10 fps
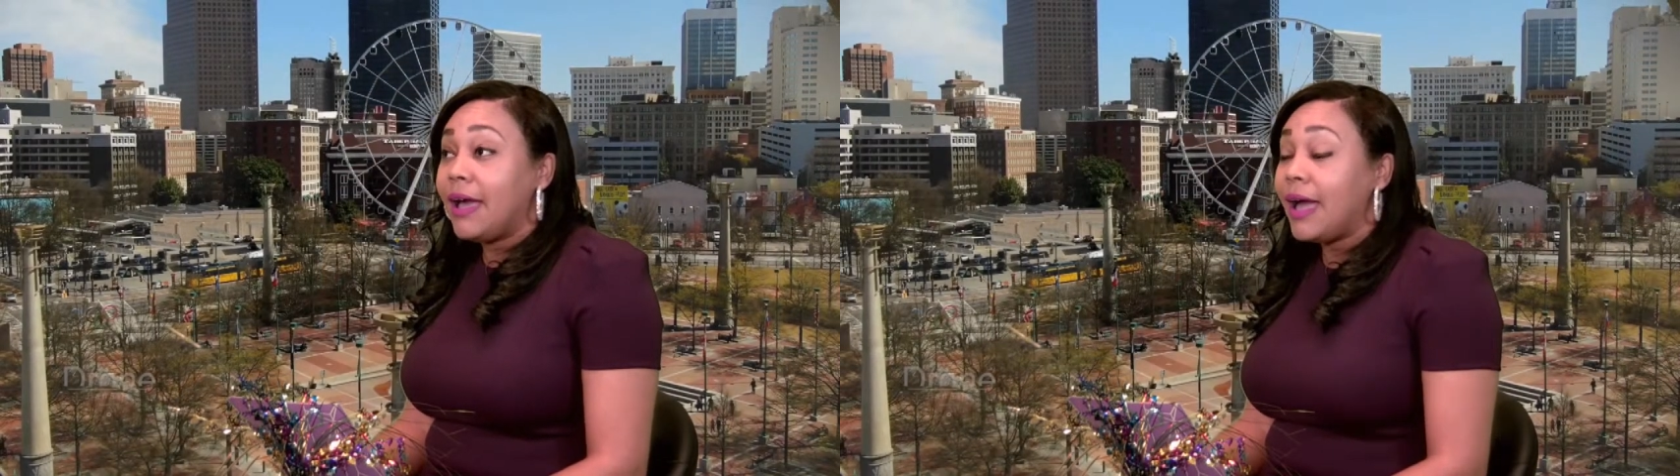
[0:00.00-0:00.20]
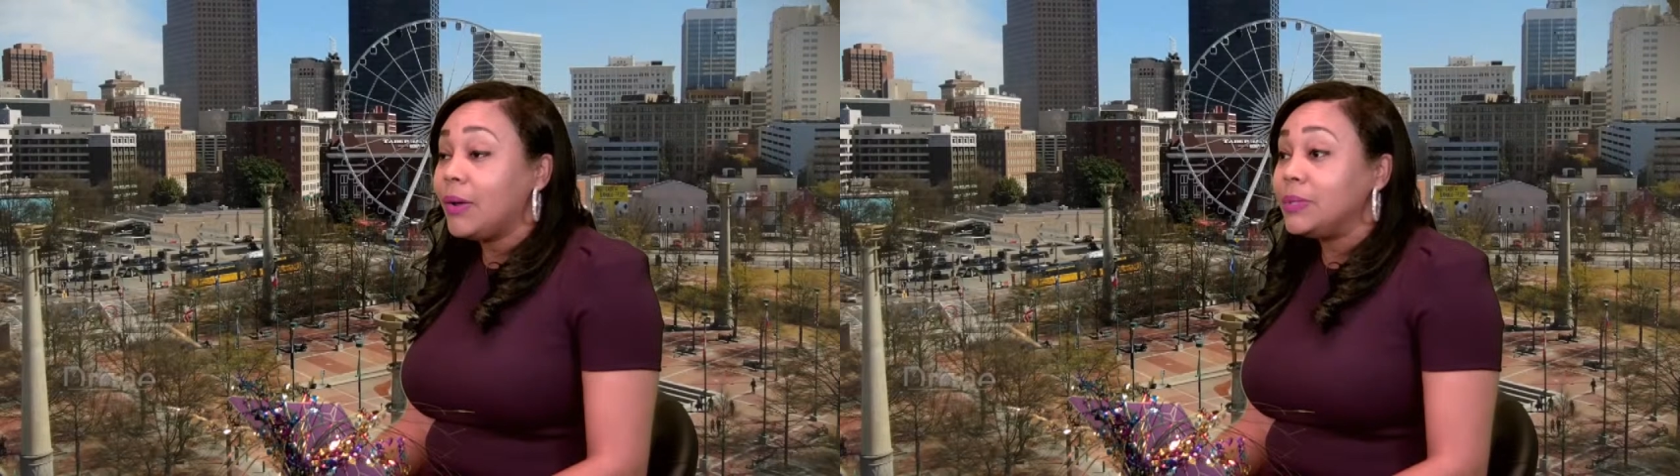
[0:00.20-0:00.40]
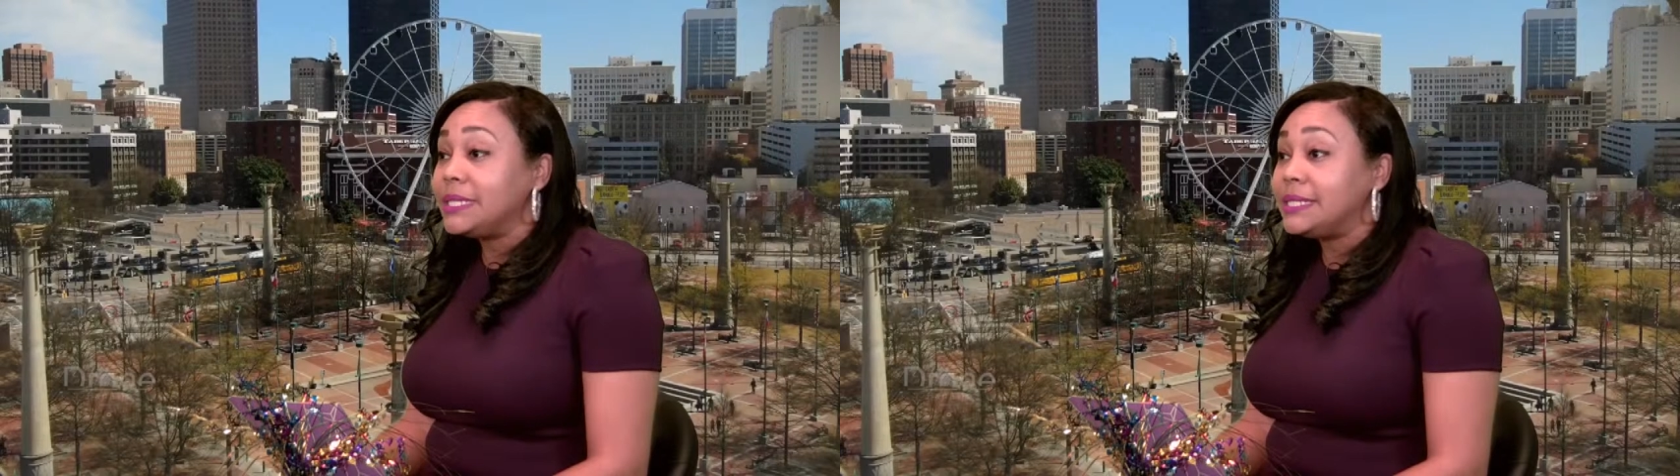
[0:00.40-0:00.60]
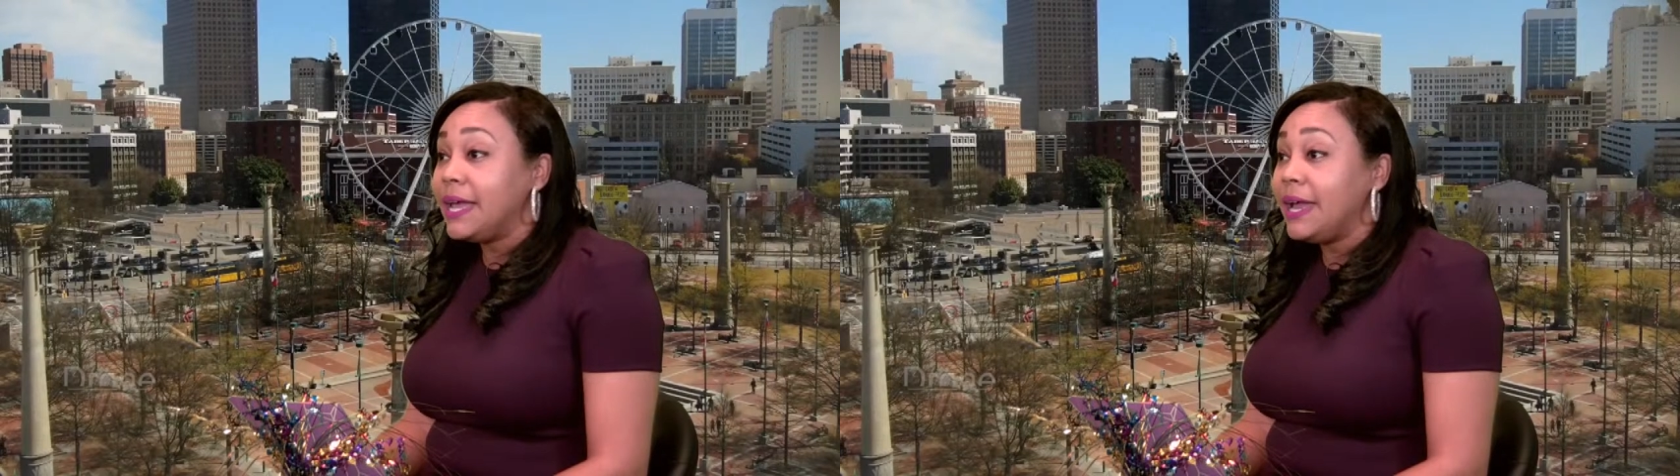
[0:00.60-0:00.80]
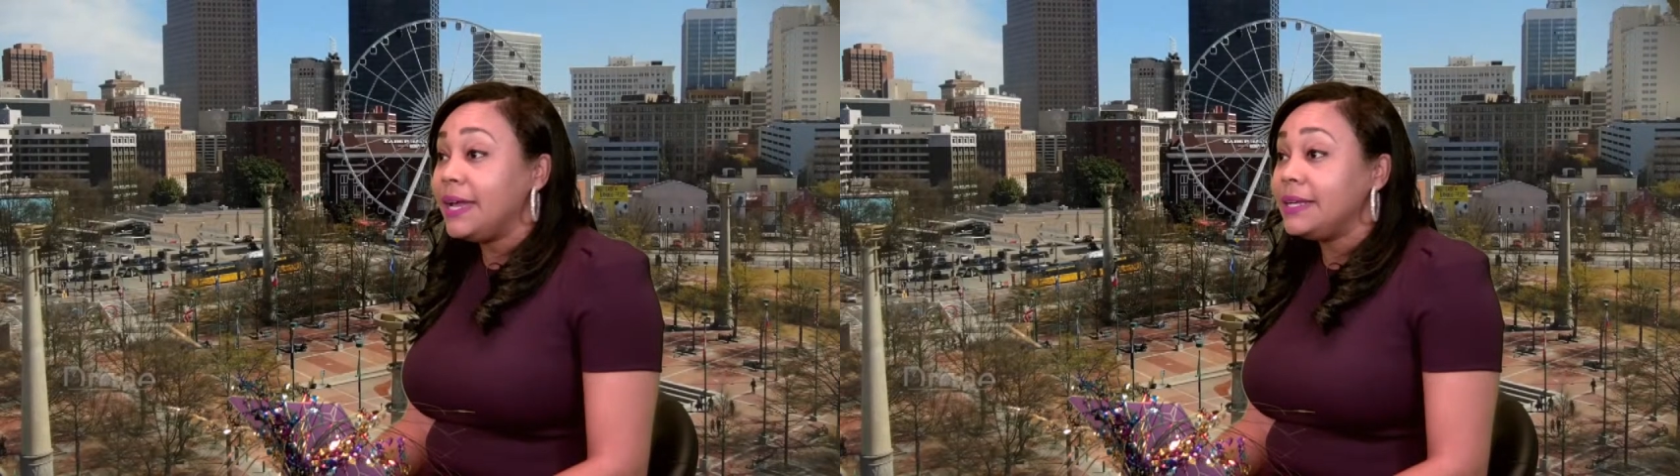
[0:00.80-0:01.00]
I would
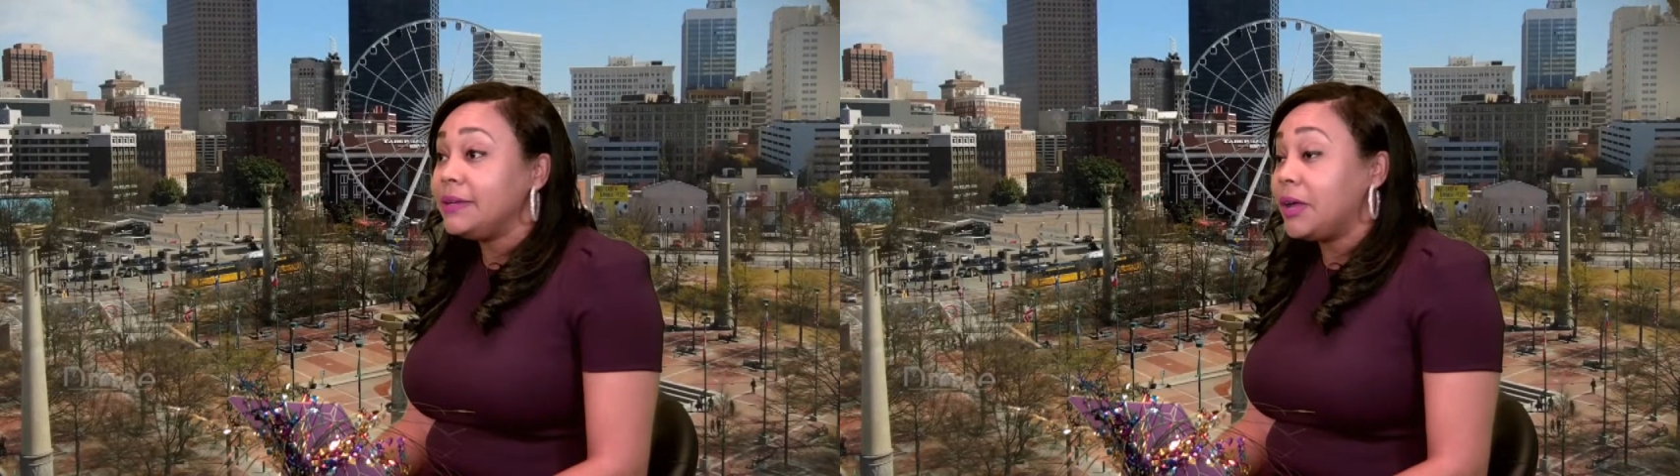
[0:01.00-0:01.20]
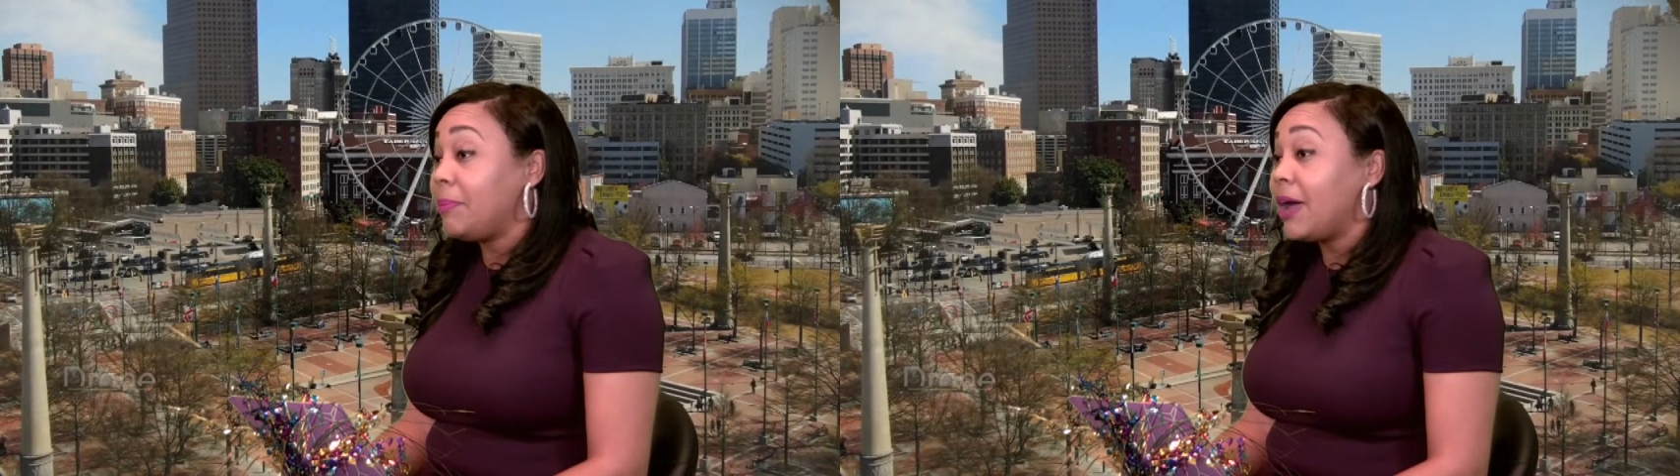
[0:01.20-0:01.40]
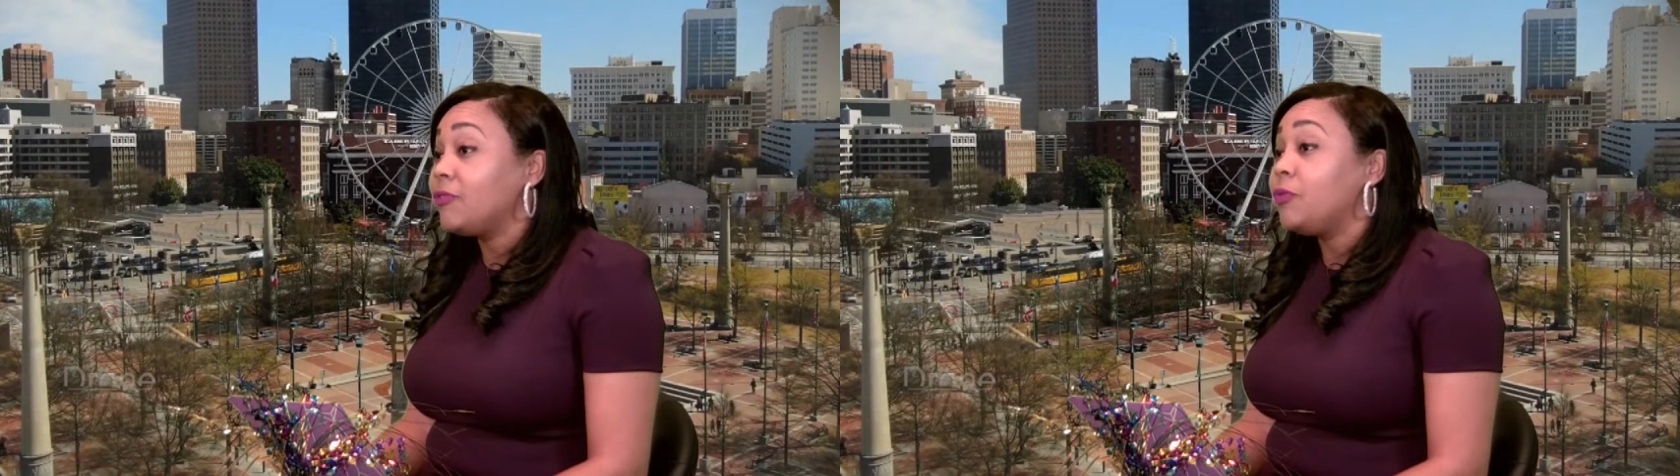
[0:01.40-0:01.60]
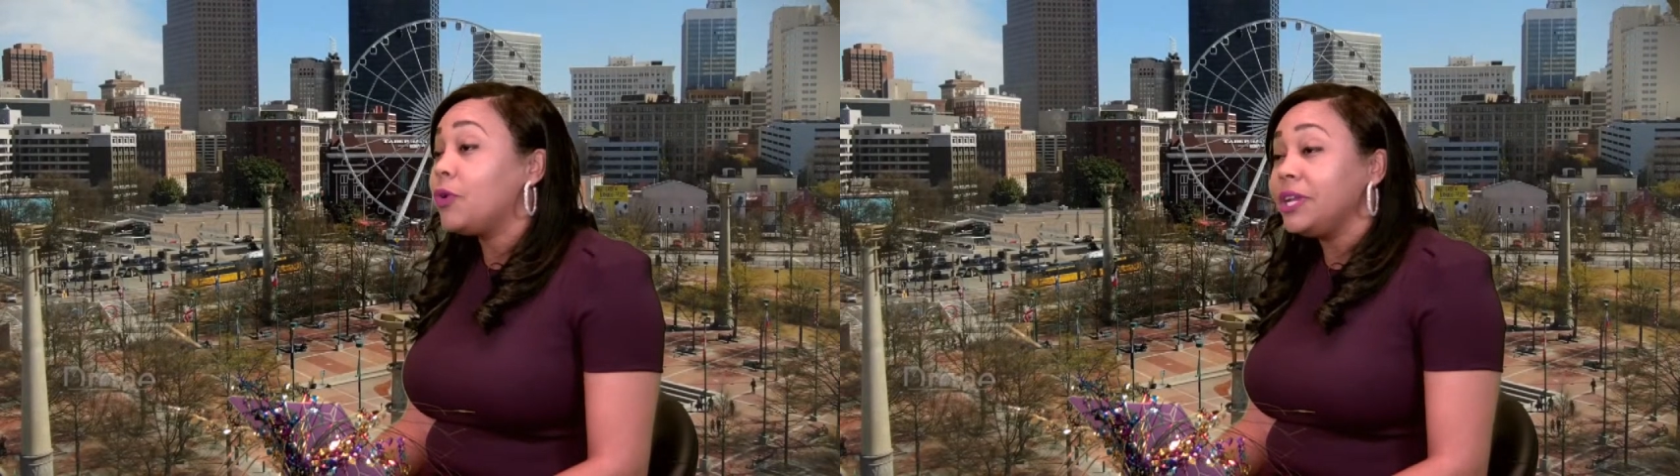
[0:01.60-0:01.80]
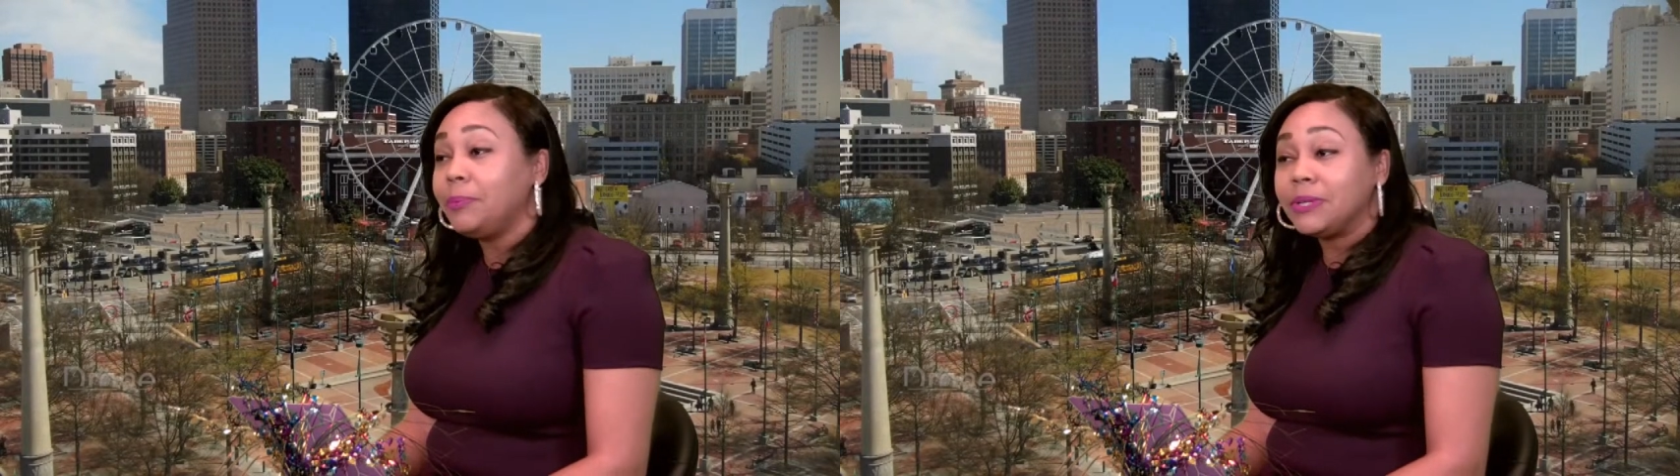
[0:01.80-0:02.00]
say, about
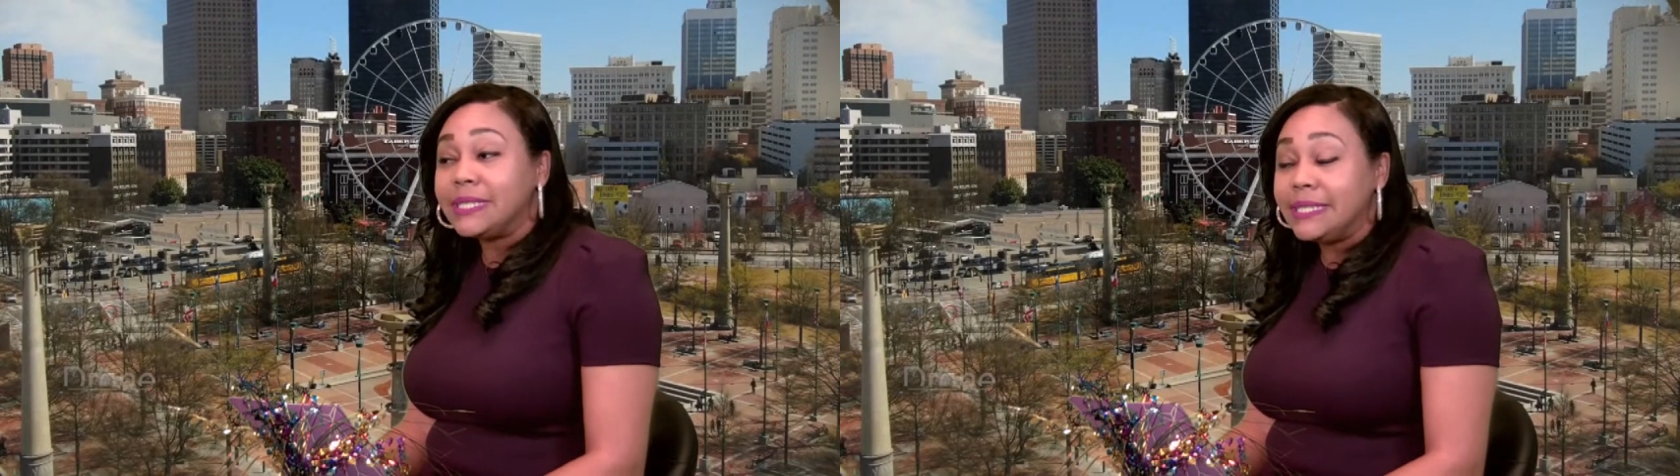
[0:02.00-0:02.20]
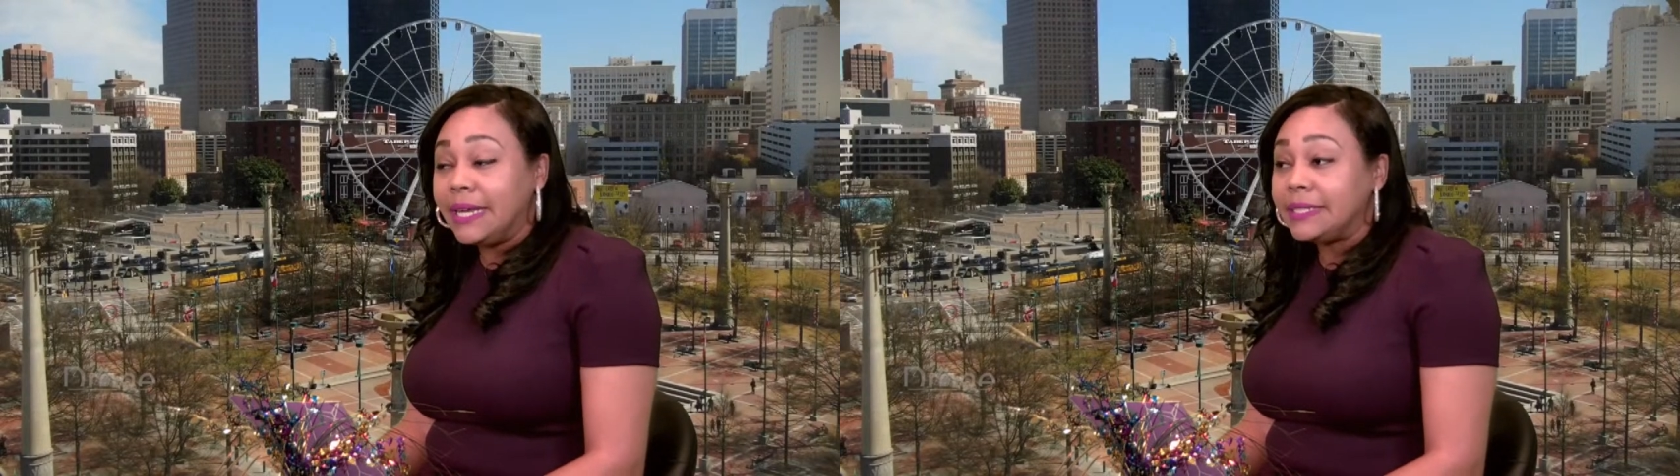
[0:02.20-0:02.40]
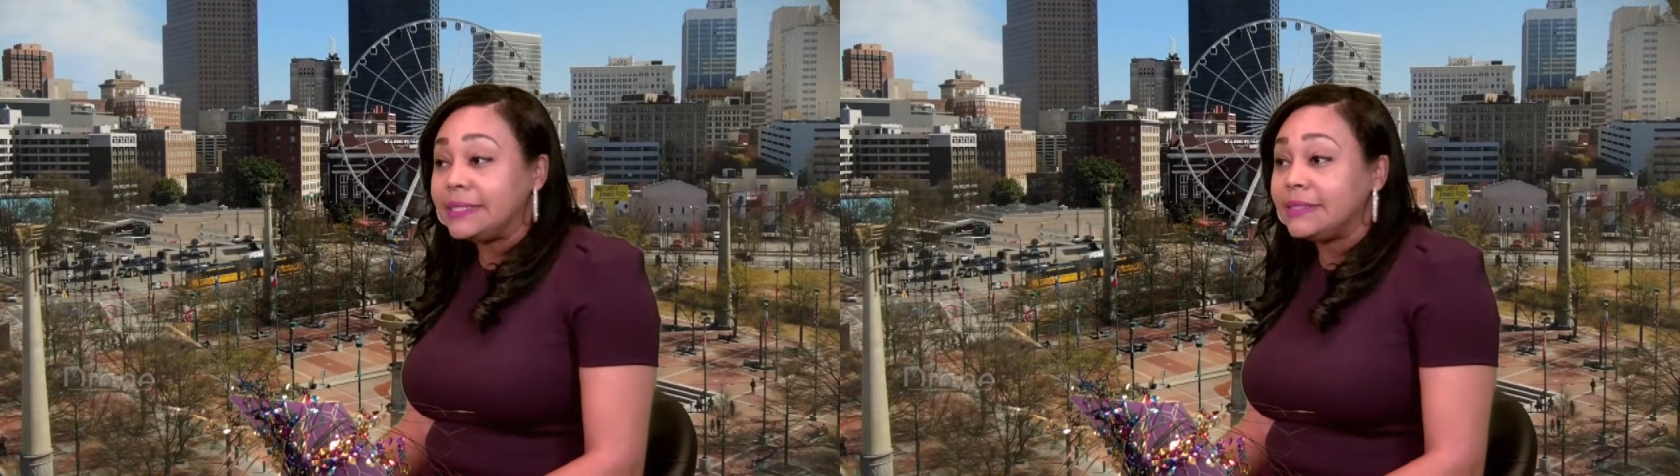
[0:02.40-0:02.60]
40%